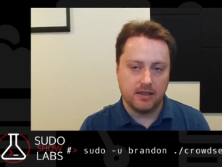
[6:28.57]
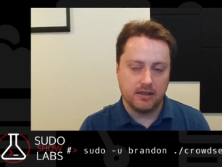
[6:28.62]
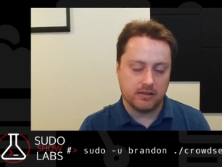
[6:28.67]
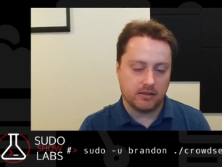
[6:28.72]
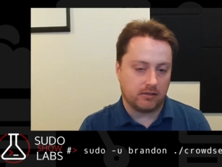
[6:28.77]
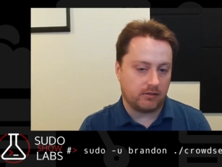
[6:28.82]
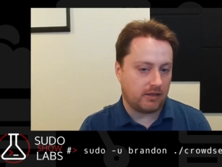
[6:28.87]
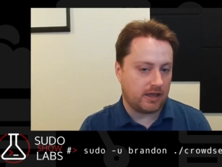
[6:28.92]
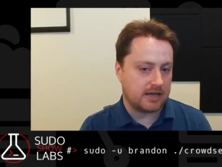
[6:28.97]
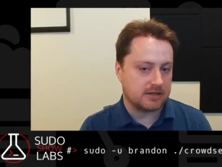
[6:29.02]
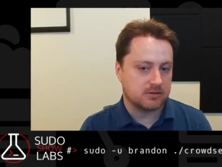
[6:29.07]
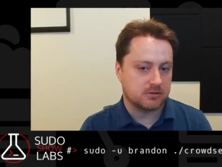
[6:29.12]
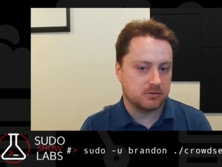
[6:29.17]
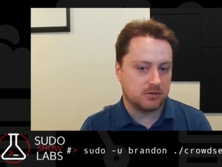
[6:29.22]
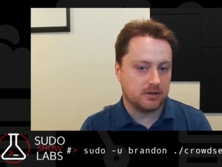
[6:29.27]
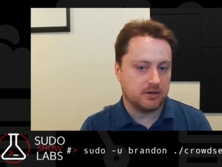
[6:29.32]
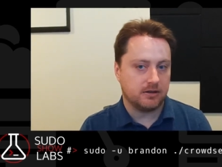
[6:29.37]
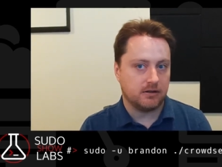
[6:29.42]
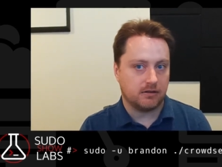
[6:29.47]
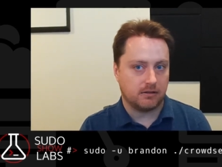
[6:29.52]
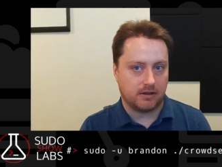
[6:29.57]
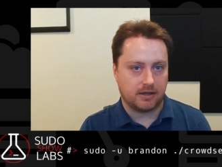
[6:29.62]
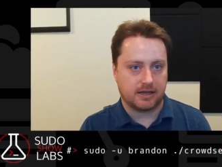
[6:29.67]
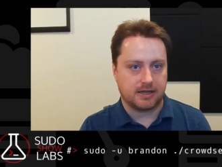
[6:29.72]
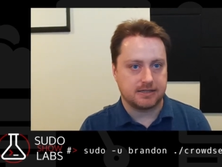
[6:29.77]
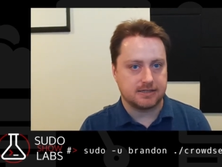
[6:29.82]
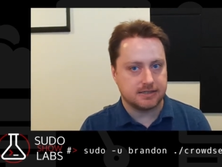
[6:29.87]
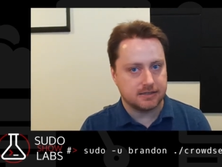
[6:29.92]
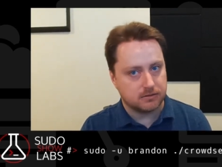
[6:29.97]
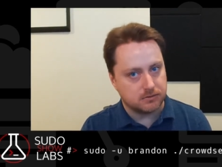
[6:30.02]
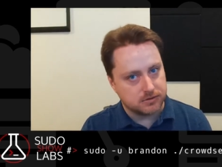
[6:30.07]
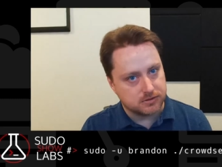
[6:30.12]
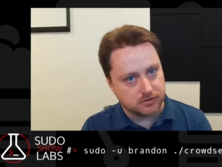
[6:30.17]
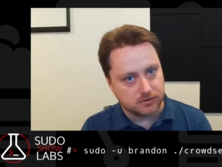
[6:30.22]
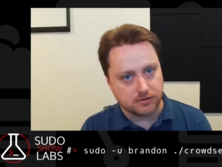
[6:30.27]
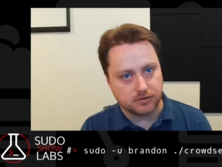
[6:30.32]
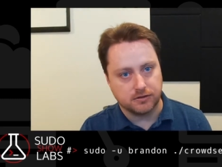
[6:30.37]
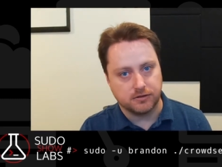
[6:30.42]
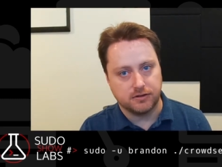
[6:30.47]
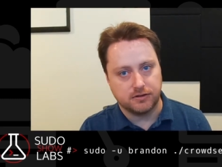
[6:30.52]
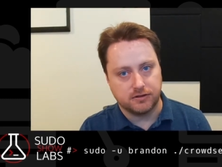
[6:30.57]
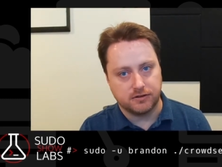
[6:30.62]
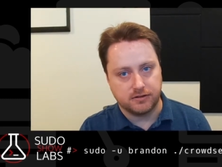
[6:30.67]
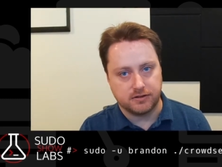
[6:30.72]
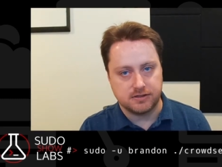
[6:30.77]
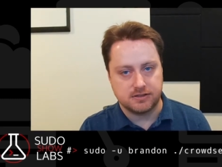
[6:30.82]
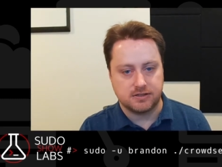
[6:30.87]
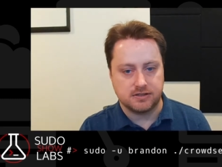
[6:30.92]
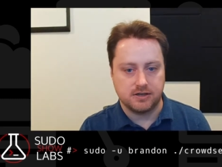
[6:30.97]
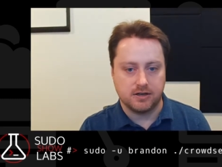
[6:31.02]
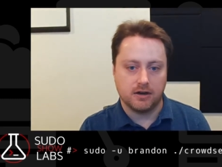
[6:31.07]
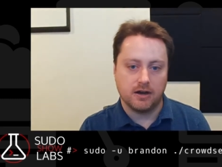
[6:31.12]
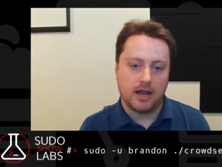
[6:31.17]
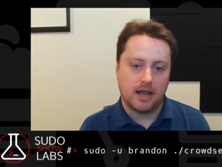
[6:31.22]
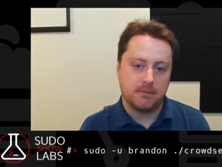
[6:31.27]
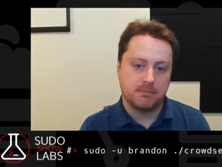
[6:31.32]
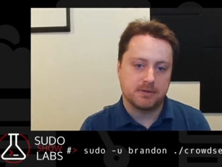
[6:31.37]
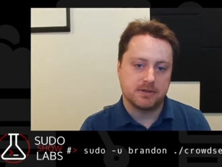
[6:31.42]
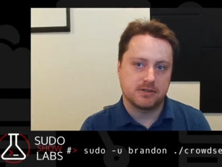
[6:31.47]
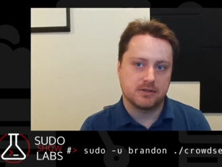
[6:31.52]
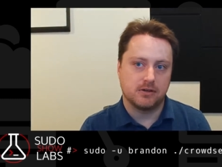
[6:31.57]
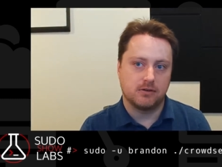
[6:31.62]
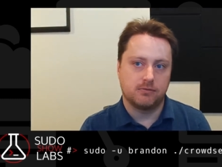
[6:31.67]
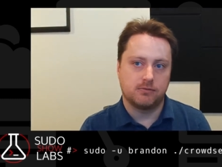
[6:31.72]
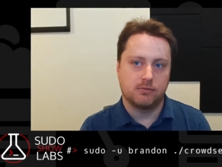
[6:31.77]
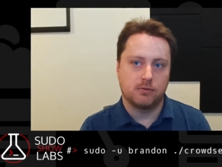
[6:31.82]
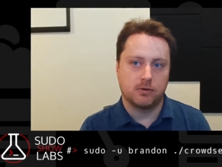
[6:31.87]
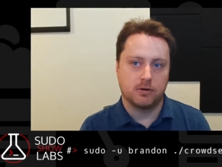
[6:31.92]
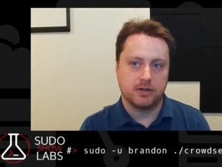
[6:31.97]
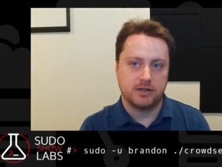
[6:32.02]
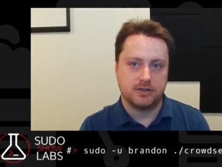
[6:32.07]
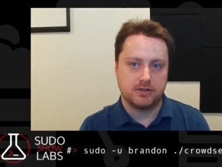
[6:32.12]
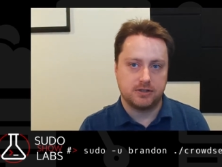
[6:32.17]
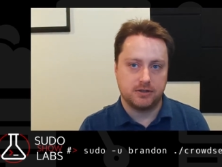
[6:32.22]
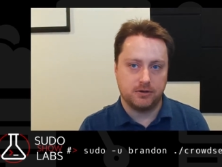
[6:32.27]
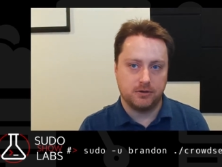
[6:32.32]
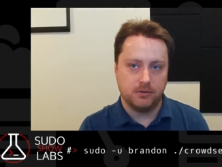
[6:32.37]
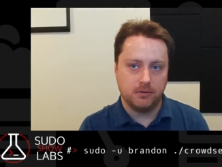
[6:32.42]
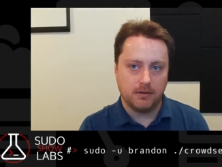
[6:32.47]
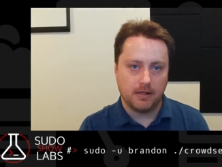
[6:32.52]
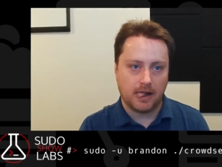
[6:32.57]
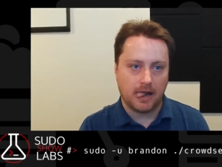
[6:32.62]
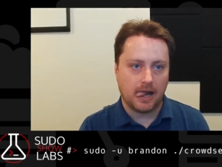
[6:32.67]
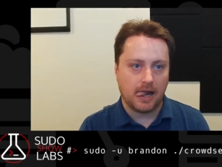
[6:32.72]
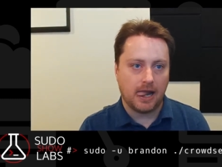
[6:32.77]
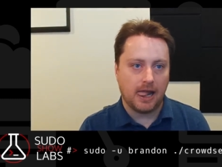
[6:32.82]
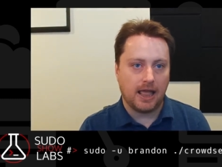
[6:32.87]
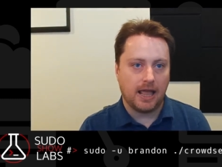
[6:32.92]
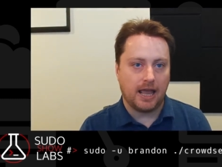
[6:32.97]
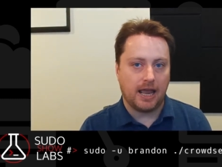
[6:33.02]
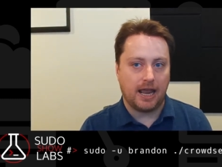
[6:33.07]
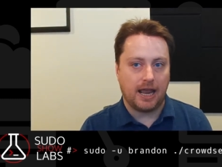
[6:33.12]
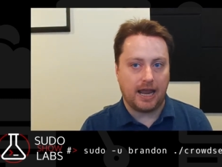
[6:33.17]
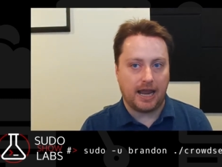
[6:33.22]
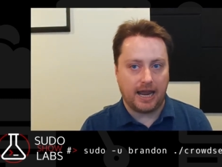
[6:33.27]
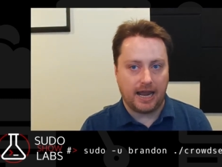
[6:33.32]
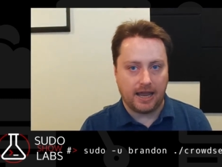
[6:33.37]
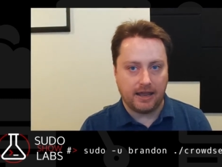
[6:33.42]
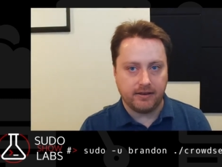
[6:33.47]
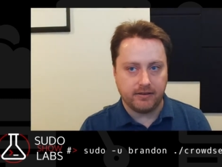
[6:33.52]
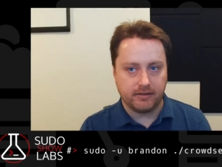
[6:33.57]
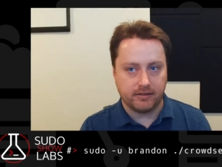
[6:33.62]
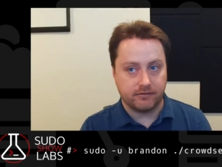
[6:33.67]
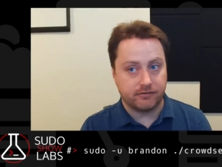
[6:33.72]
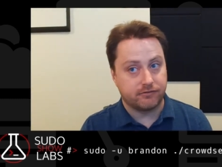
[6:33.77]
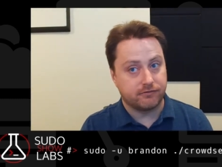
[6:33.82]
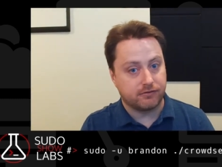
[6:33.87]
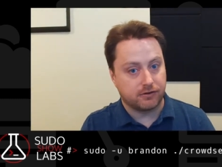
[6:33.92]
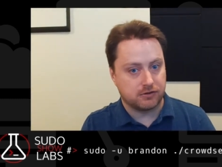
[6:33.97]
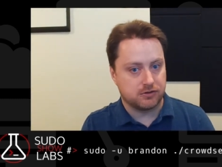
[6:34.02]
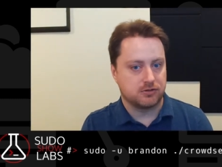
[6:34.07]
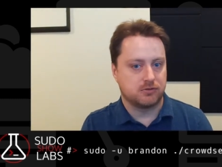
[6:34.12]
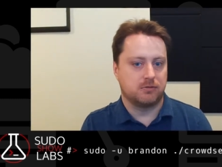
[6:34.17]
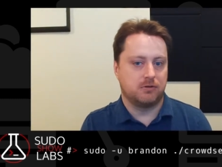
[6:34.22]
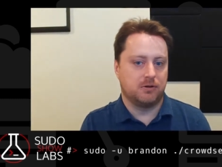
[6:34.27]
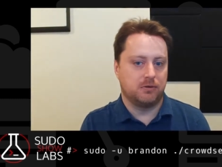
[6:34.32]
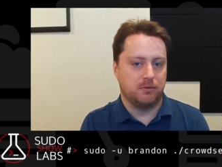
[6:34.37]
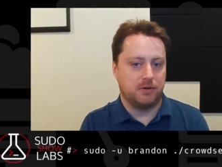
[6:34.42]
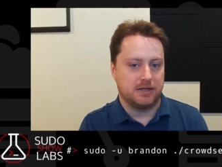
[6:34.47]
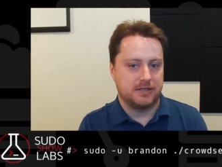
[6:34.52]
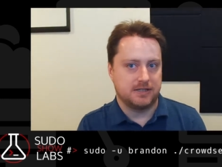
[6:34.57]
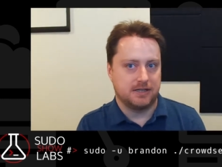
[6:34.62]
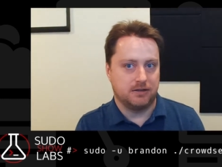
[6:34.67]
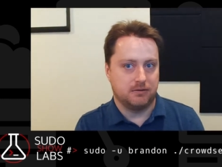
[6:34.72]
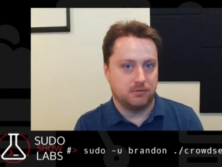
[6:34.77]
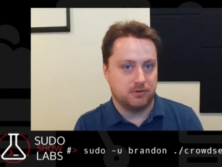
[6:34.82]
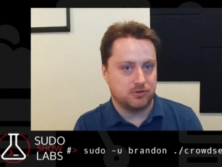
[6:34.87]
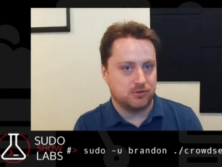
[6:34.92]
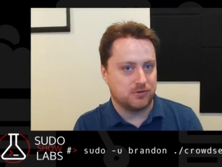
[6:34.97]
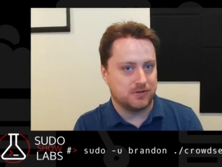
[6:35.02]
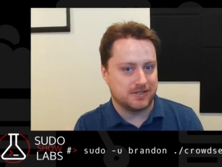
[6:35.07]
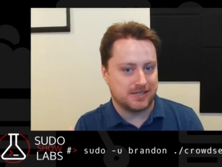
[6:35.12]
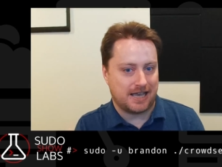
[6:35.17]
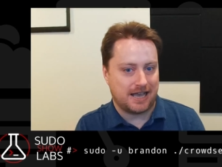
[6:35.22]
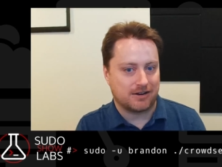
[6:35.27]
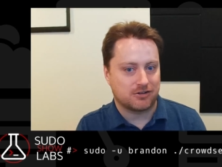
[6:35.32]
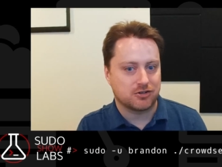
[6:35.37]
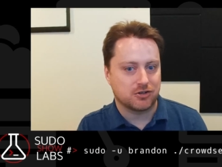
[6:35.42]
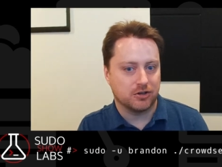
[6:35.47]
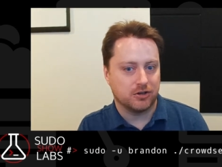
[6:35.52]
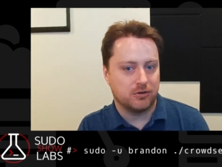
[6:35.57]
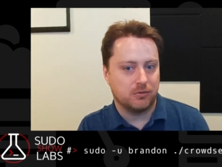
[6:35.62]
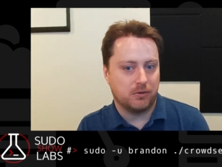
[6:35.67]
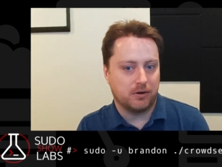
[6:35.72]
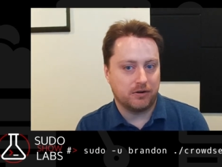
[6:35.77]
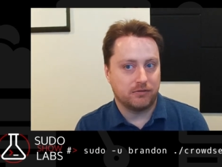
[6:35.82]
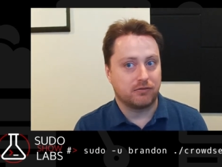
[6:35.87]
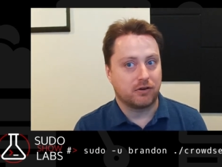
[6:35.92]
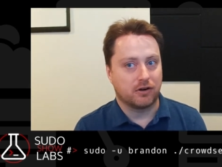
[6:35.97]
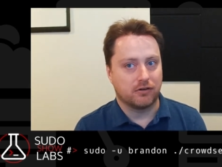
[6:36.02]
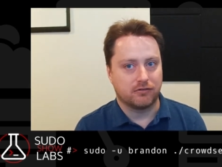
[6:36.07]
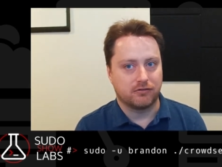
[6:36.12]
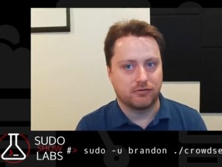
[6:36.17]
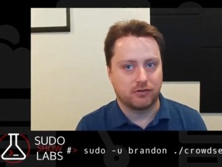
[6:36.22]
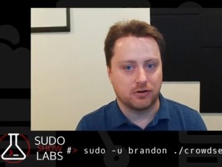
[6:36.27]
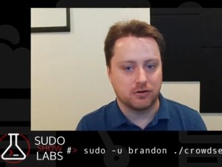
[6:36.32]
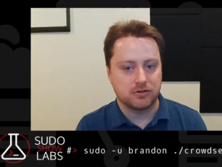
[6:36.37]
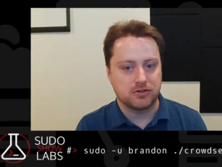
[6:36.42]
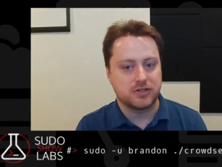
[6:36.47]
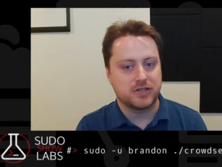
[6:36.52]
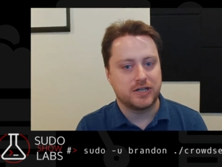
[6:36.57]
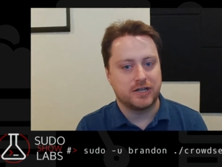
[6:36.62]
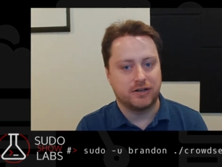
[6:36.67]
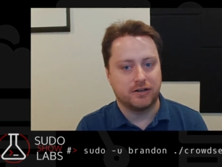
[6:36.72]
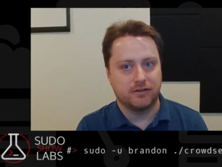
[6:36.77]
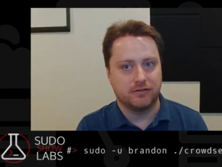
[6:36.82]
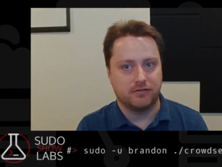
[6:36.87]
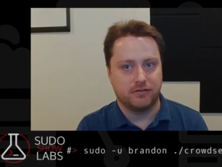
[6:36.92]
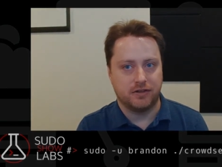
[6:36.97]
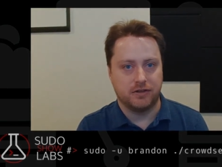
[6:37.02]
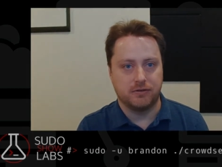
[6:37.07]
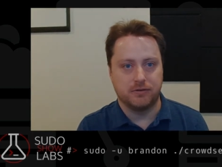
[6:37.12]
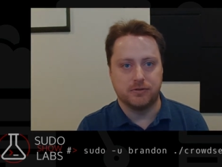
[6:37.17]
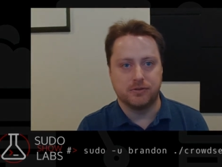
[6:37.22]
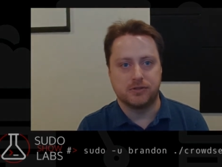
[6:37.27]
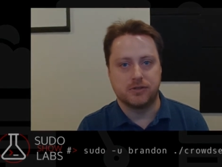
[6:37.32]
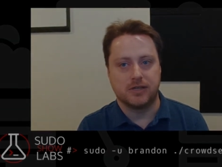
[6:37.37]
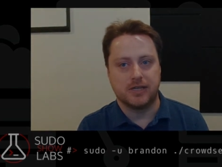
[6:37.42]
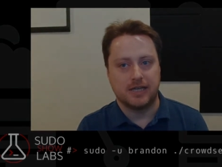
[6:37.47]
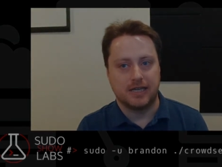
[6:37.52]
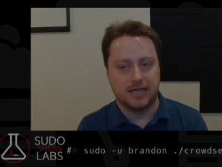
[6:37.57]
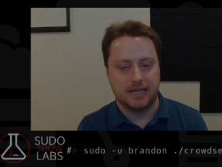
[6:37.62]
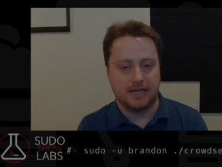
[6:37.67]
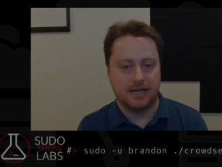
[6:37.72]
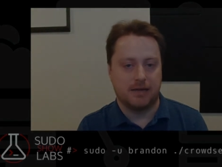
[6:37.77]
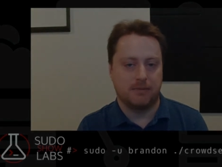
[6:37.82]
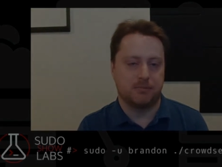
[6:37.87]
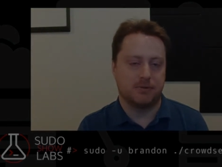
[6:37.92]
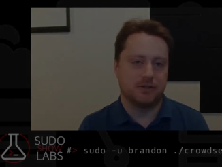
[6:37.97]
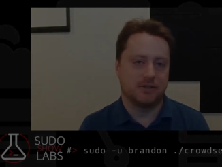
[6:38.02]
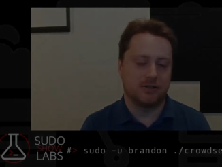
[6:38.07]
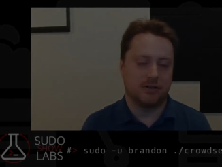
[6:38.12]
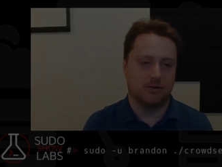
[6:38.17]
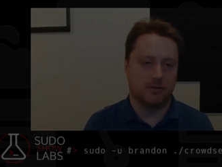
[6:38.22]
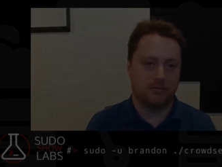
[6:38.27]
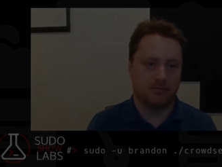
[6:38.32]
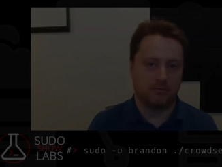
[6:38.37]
The last one, like I said, was earlier this year, episode 42. And the first one we did, which was actually one of our first interviews in episode